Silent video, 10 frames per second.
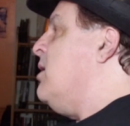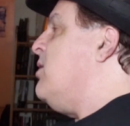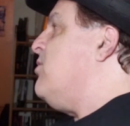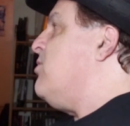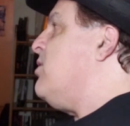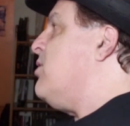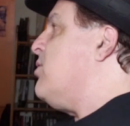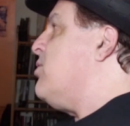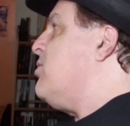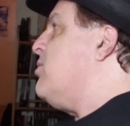He's gonna
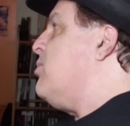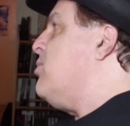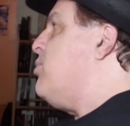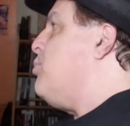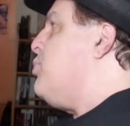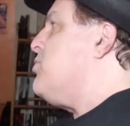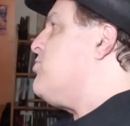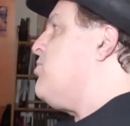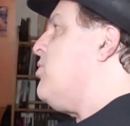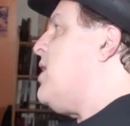push
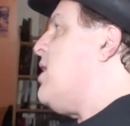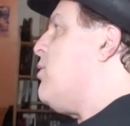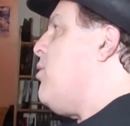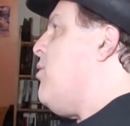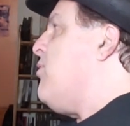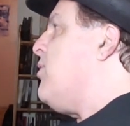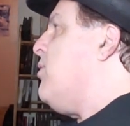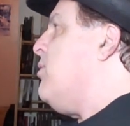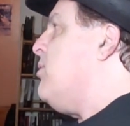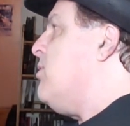the ladder over